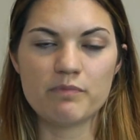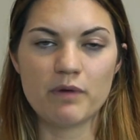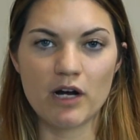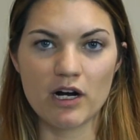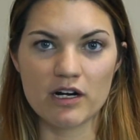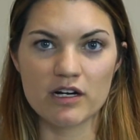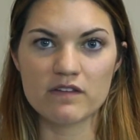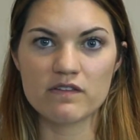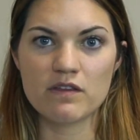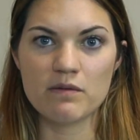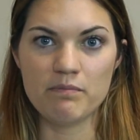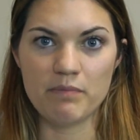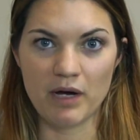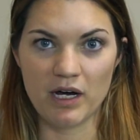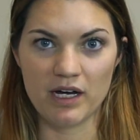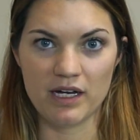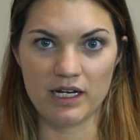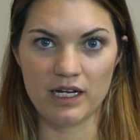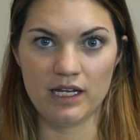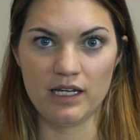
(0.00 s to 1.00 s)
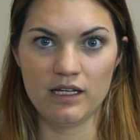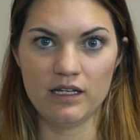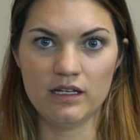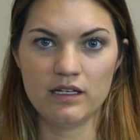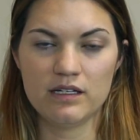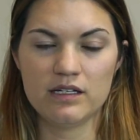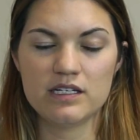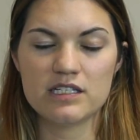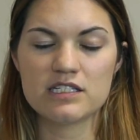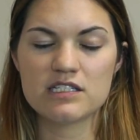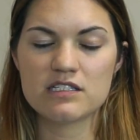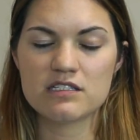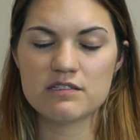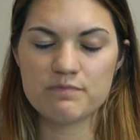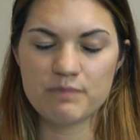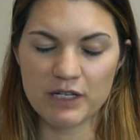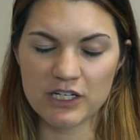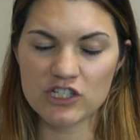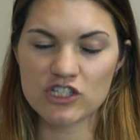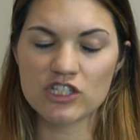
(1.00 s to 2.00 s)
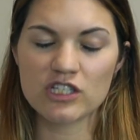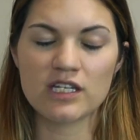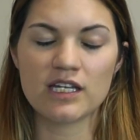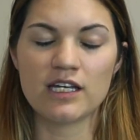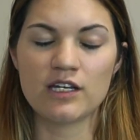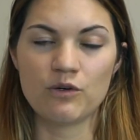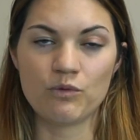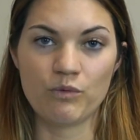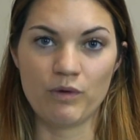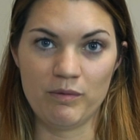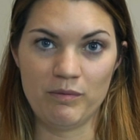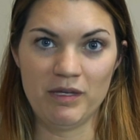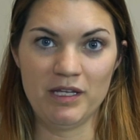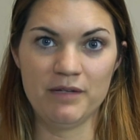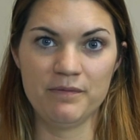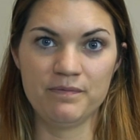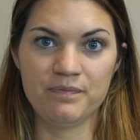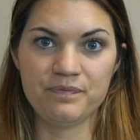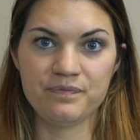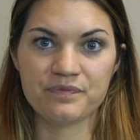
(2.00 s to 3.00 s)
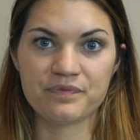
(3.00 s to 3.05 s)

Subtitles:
part of the body, especially in women.